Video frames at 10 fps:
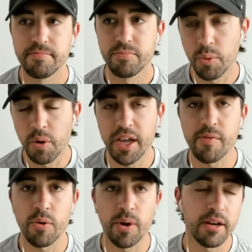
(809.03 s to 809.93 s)
We want
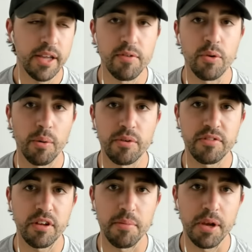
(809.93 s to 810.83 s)
Kevin Durant. Kevin Durant wants
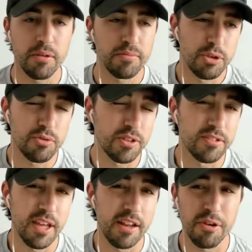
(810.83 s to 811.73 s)
to come here. Houston,
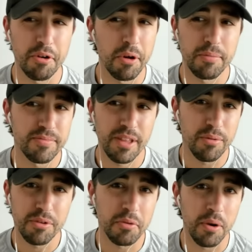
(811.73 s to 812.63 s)
San Antonio, they don't
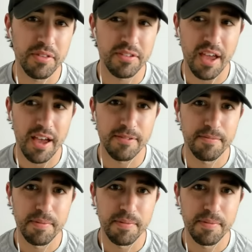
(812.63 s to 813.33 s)
really want this guy.